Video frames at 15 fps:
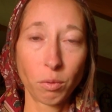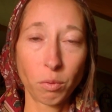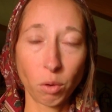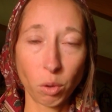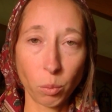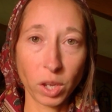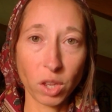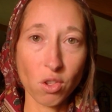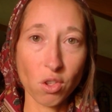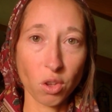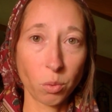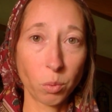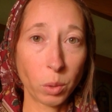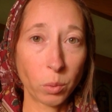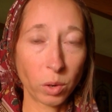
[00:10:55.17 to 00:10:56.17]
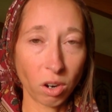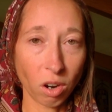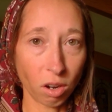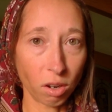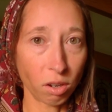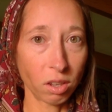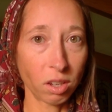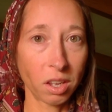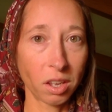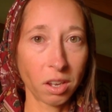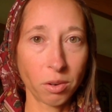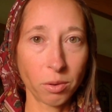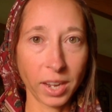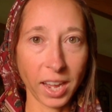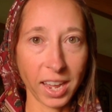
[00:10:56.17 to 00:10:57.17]
for which we were all
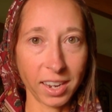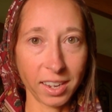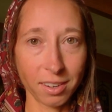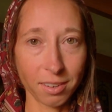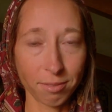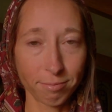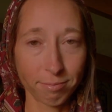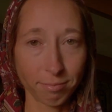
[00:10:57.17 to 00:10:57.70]
created.